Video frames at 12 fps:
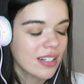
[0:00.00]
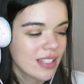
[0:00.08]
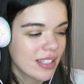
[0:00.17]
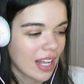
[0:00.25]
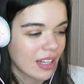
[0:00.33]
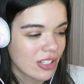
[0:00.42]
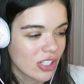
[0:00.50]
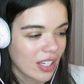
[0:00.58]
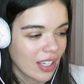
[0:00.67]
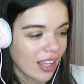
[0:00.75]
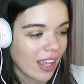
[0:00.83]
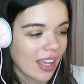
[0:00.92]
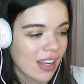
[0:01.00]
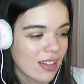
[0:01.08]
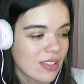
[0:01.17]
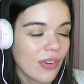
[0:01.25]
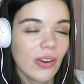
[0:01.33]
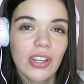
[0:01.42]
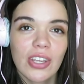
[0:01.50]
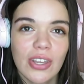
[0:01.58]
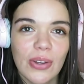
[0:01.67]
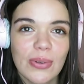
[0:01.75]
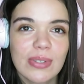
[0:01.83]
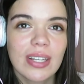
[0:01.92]
nostalgic and very
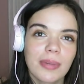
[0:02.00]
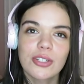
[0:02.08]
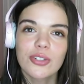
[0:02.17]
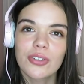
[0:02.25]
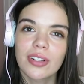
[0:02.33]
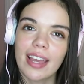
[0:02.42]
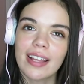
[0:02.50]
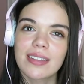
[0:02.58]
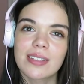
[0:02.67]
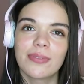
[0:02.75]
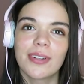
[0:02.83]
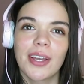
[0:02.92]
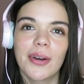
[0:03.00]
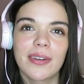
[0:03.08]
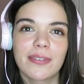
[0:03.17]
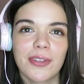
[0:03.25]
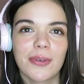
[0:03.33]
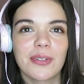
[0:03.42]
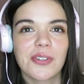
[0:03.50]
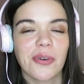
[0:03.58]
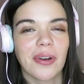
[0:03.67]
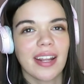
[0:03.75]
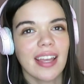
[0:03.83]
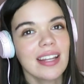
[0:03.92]
cute. Be sure to like this video if you
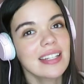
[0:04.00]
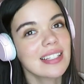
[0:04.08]
enjoyed it and